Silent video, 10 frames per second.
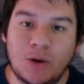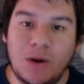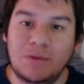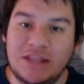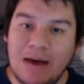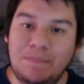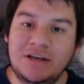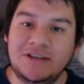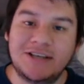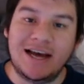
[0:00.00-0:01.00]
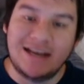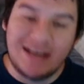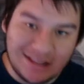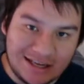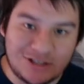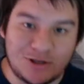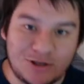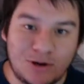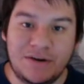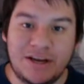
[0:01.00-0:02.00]
with that being said, let's start
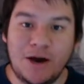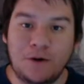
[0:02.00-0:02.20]
the video.